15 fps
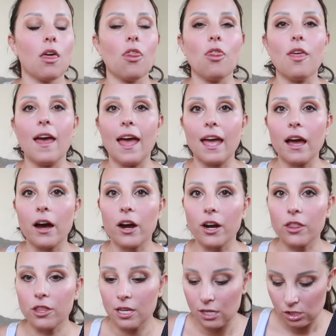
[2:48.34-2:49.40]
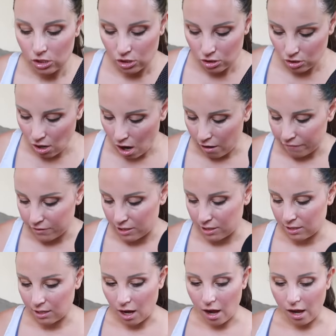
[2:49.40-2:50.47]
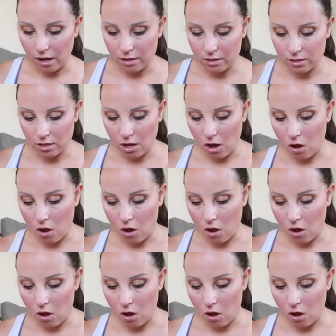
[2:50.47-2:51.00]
They are the softest socks.